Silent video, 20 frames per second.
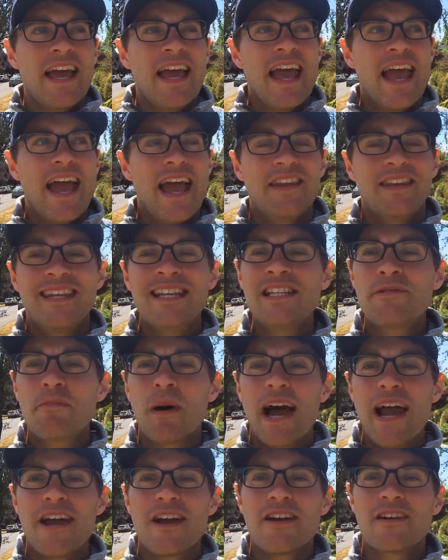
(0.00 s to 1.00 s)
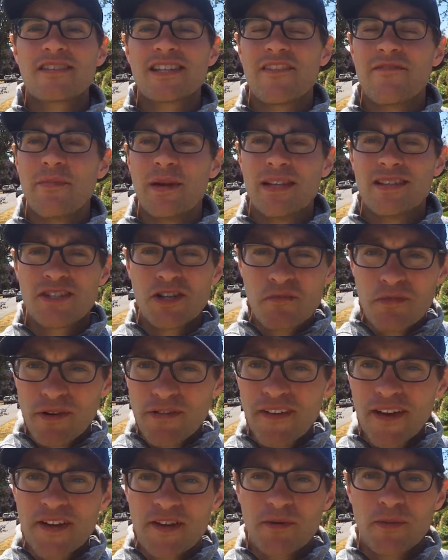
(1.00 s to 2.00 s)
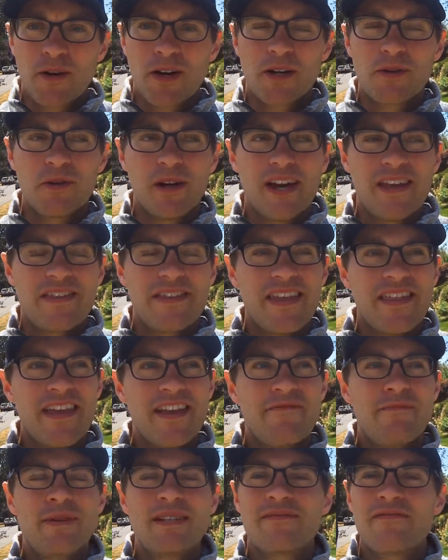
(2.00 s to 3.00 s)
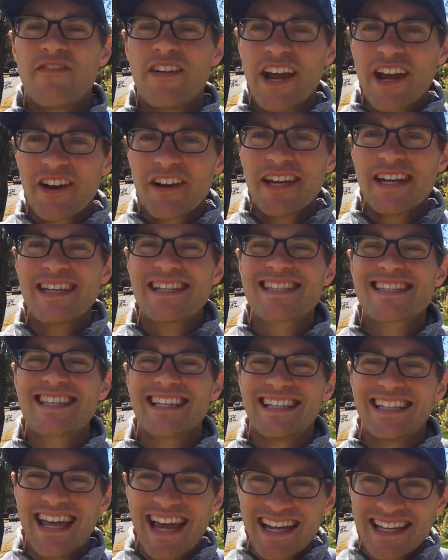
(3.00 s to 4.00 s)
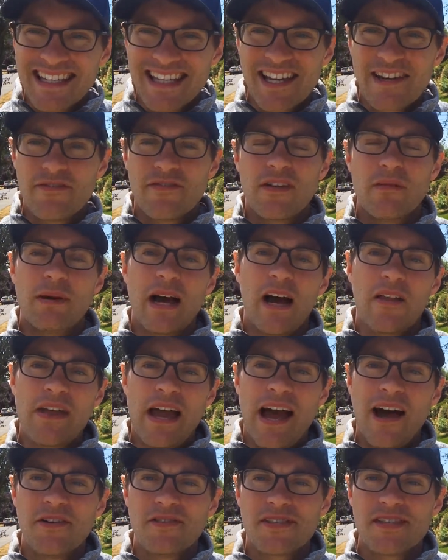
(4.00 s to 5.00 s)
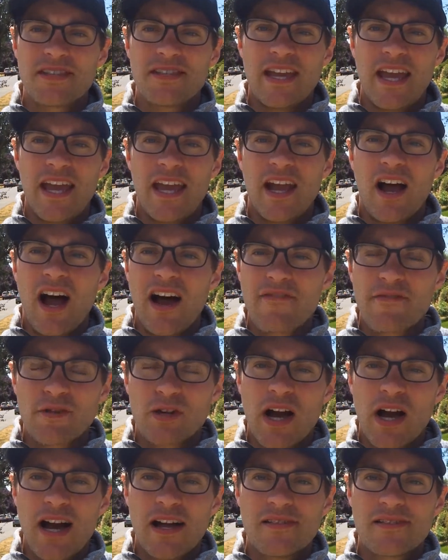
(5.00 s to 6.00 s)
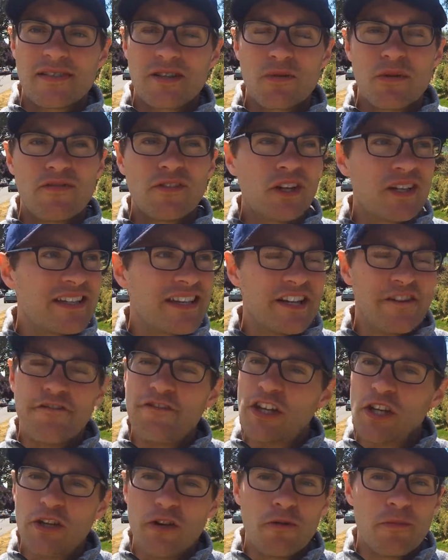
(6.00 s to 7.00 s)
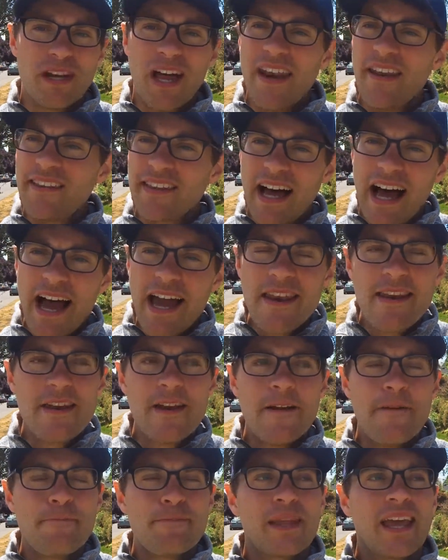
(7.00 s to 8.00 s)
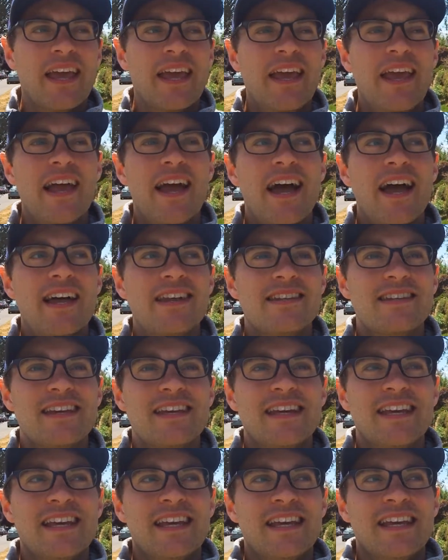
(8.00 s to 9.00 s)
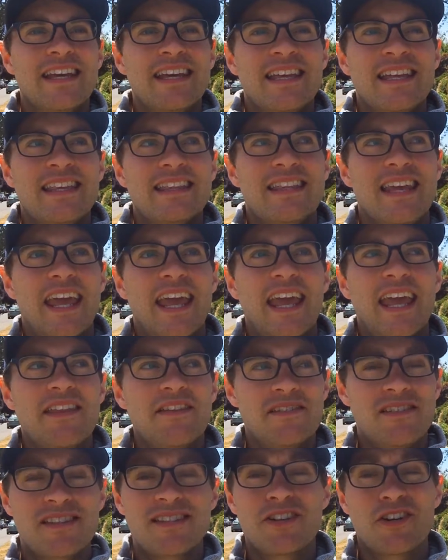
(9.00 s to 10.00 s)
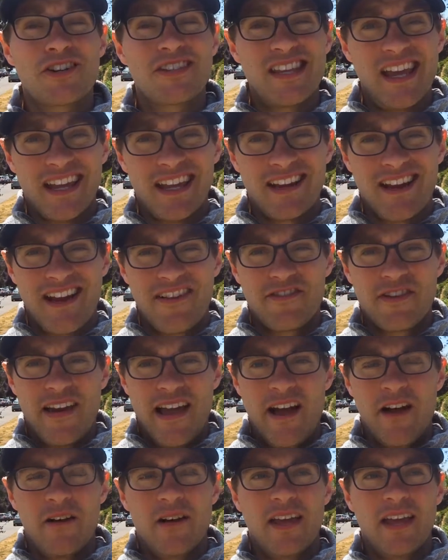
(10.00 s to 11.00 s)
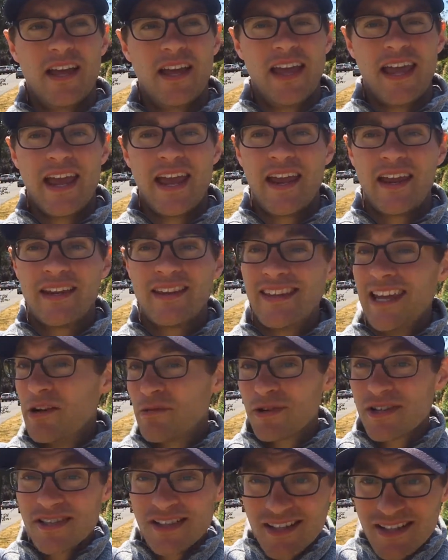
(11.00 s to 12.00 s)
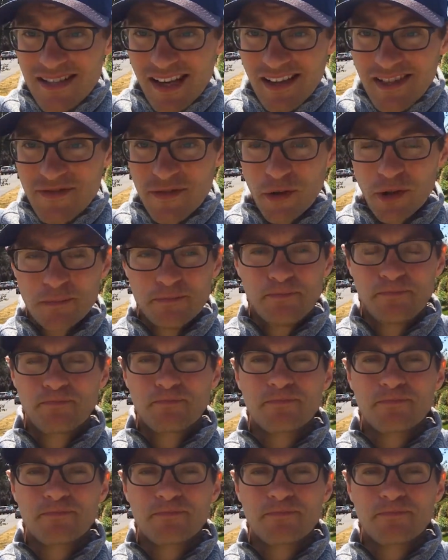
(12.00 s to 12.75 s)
And these buyers have been super fun to work with. They've been very selective about the houses they offer on. So we've looked at a few, but not a lot. And they, this is their second offer now, and they were successful